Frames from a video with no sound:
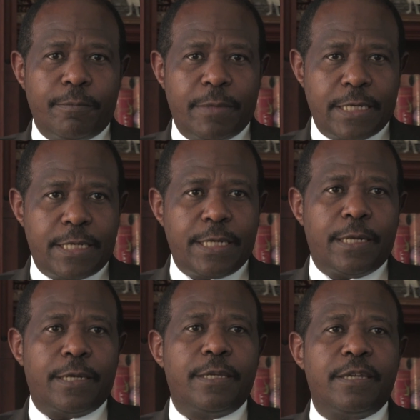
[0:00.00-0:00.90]

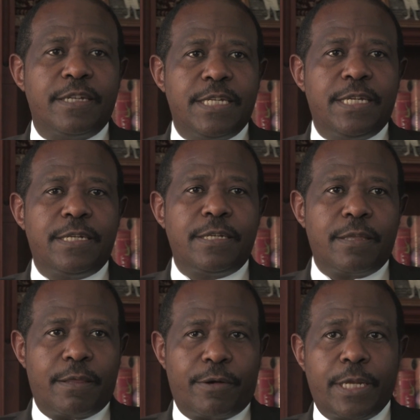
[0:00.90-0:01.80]
Mandela did
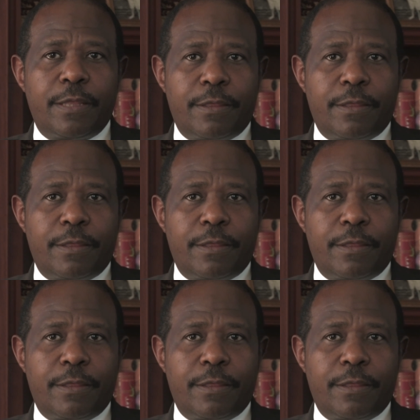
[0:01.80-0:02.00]
the right